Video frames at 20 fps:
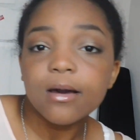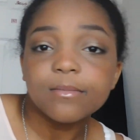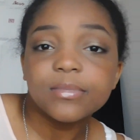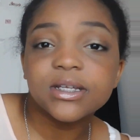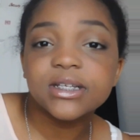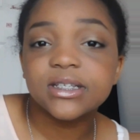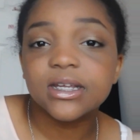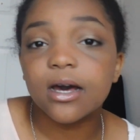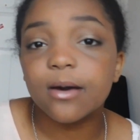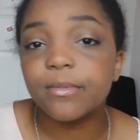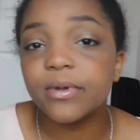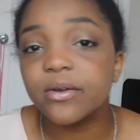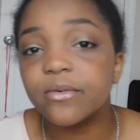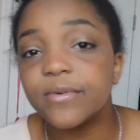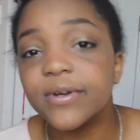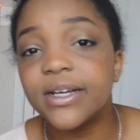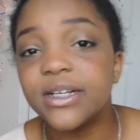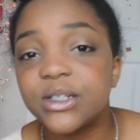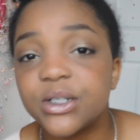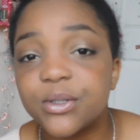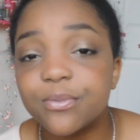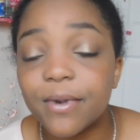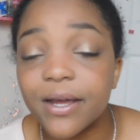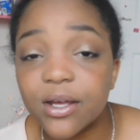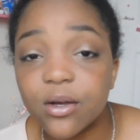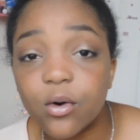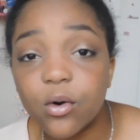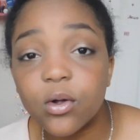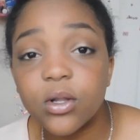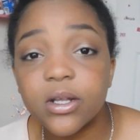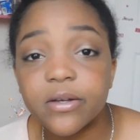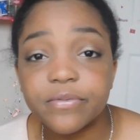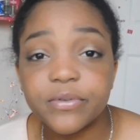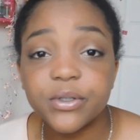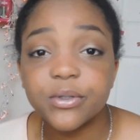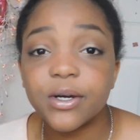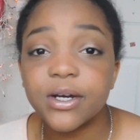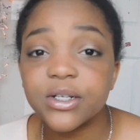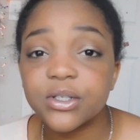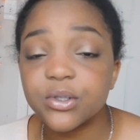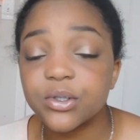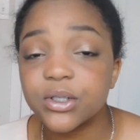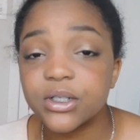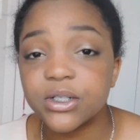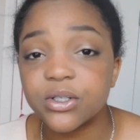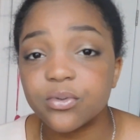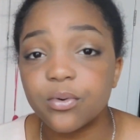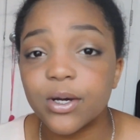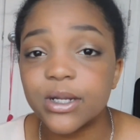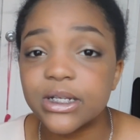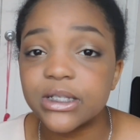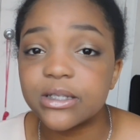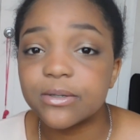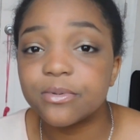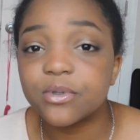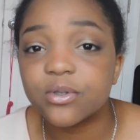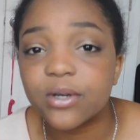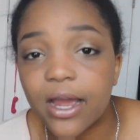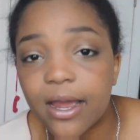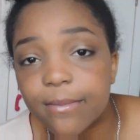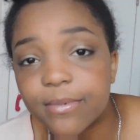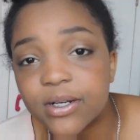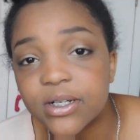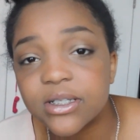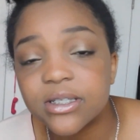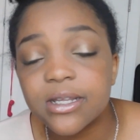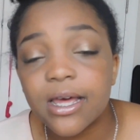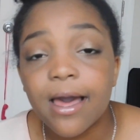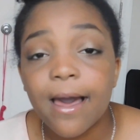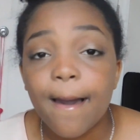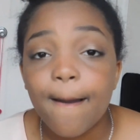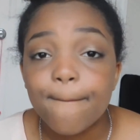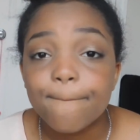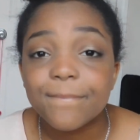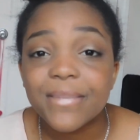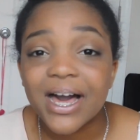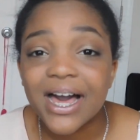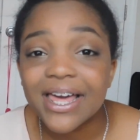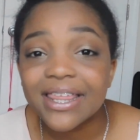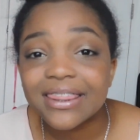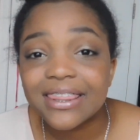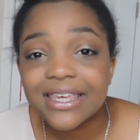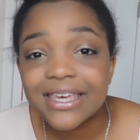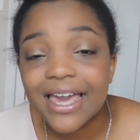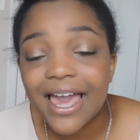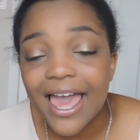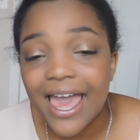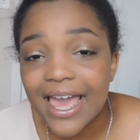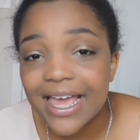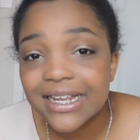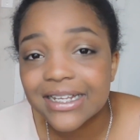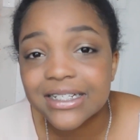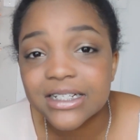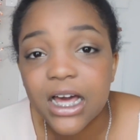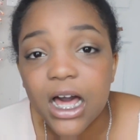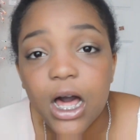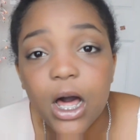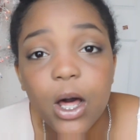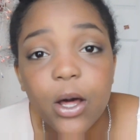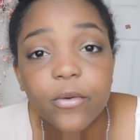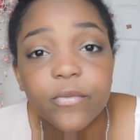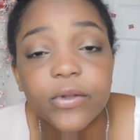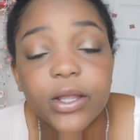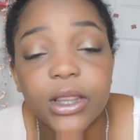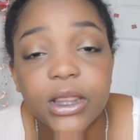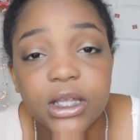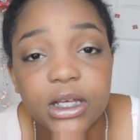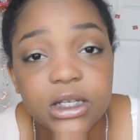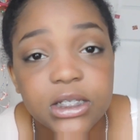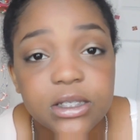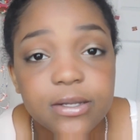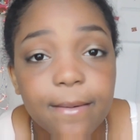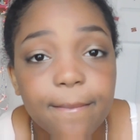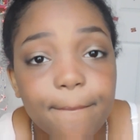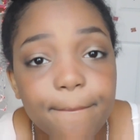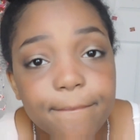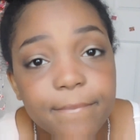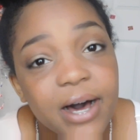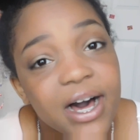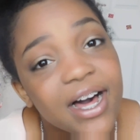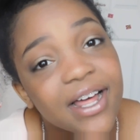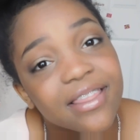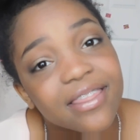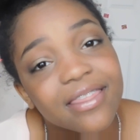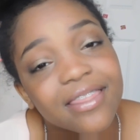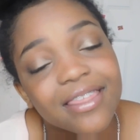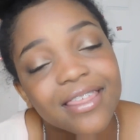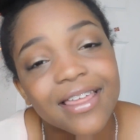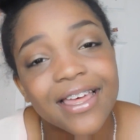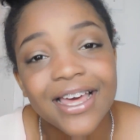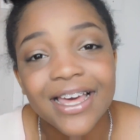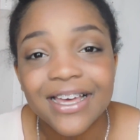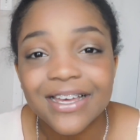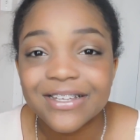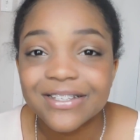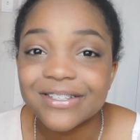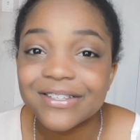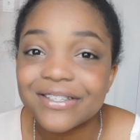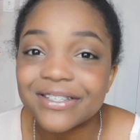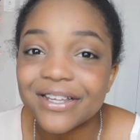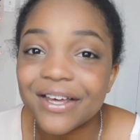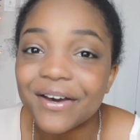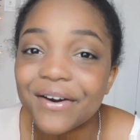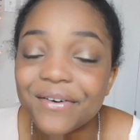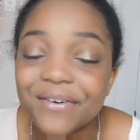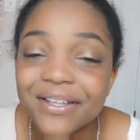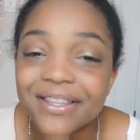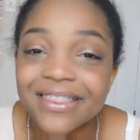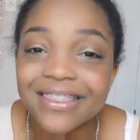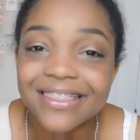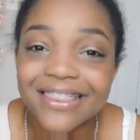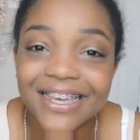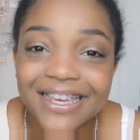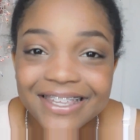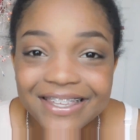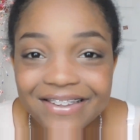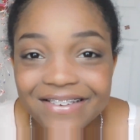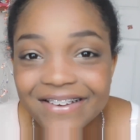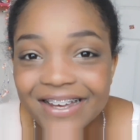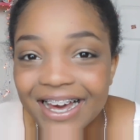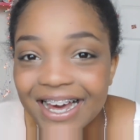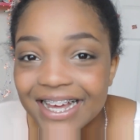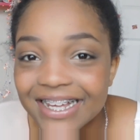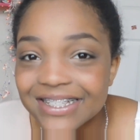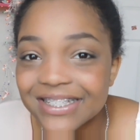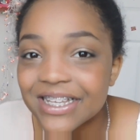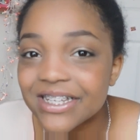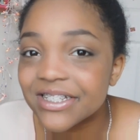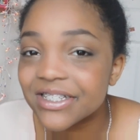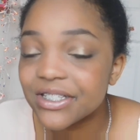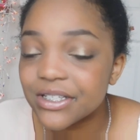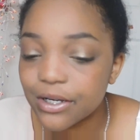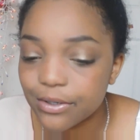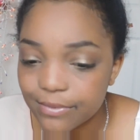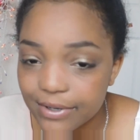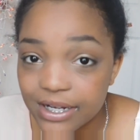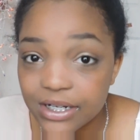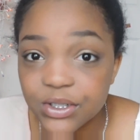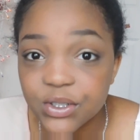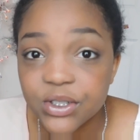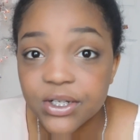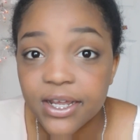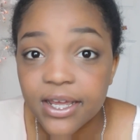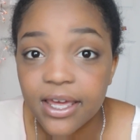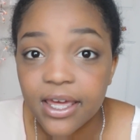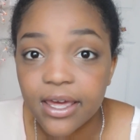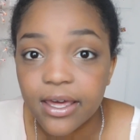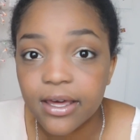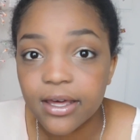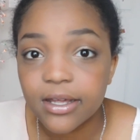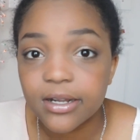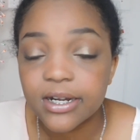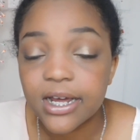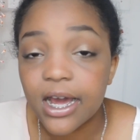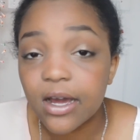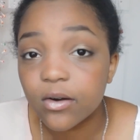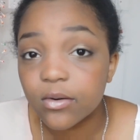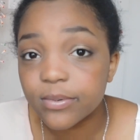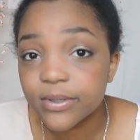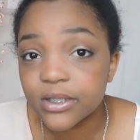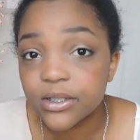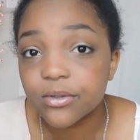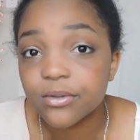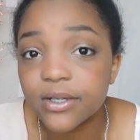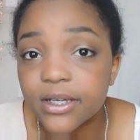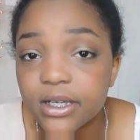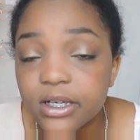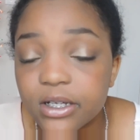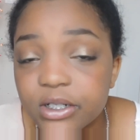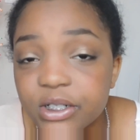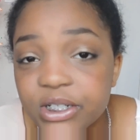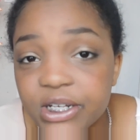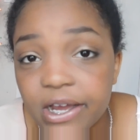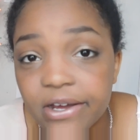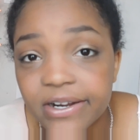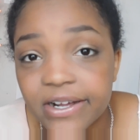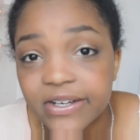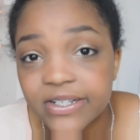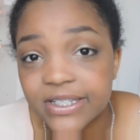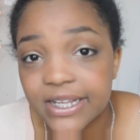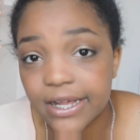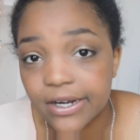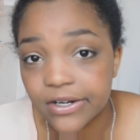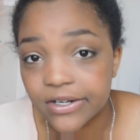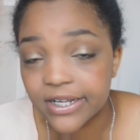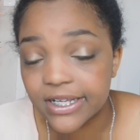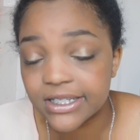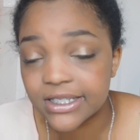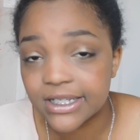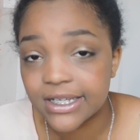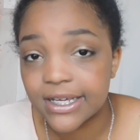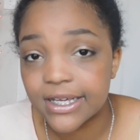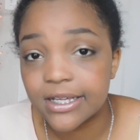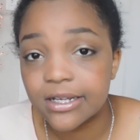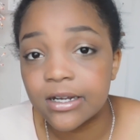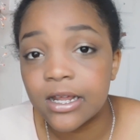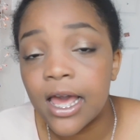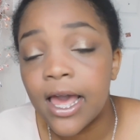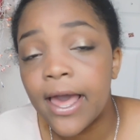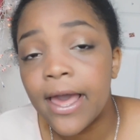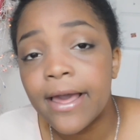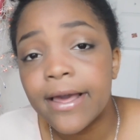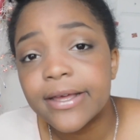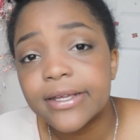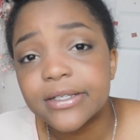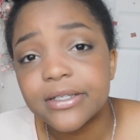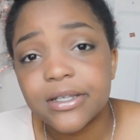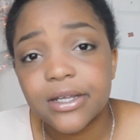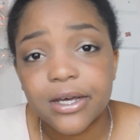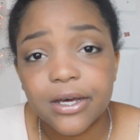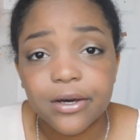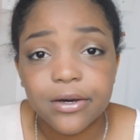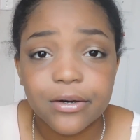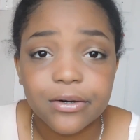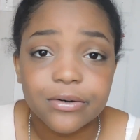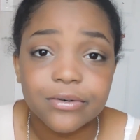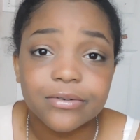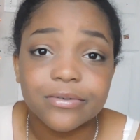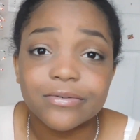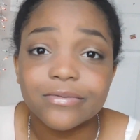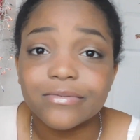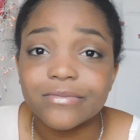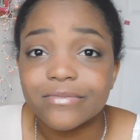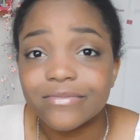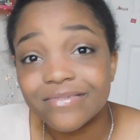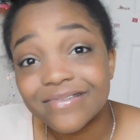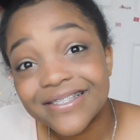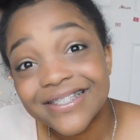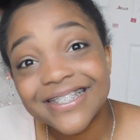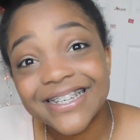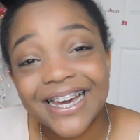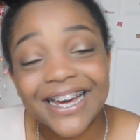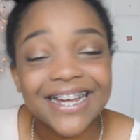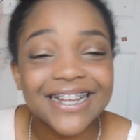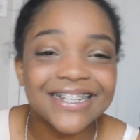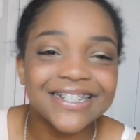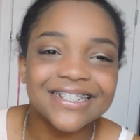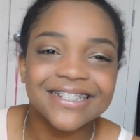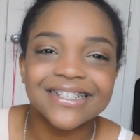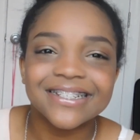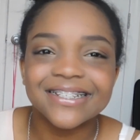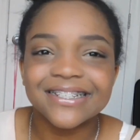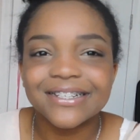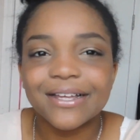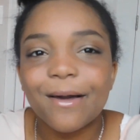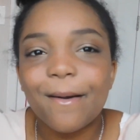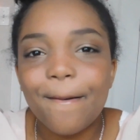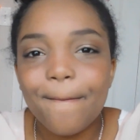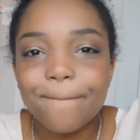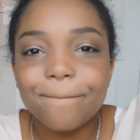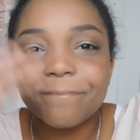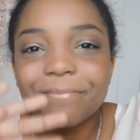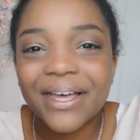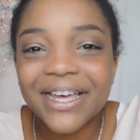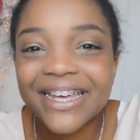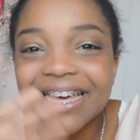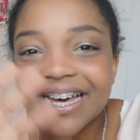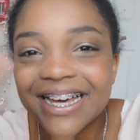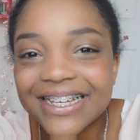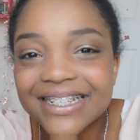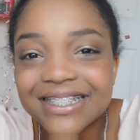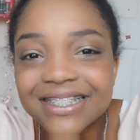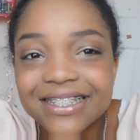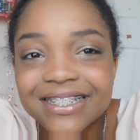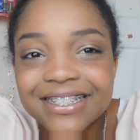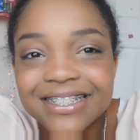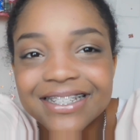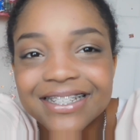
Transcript: Please help me reach my goal of 220 subscribers by the end of this month. So thank you guys so much, and I will be doing shout out Saturdays again. So yeah, bye guys.